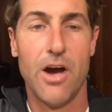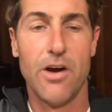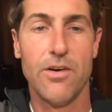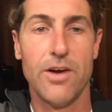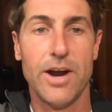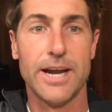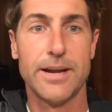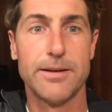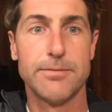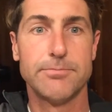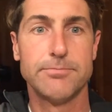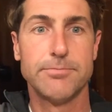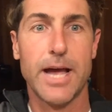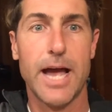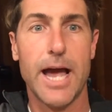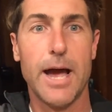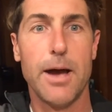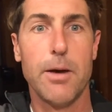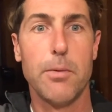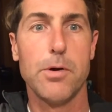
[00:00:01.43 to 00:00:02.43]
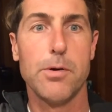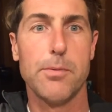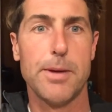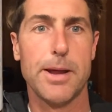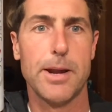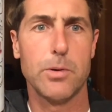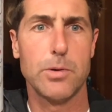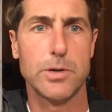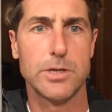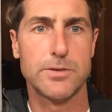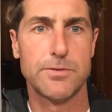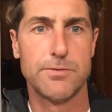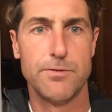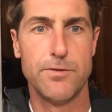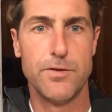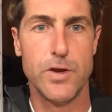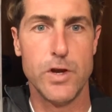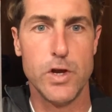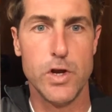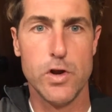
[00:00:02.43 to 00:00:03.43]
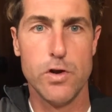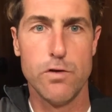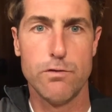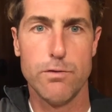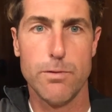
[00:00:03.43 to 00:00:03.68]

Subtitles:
All right, we're about to watch View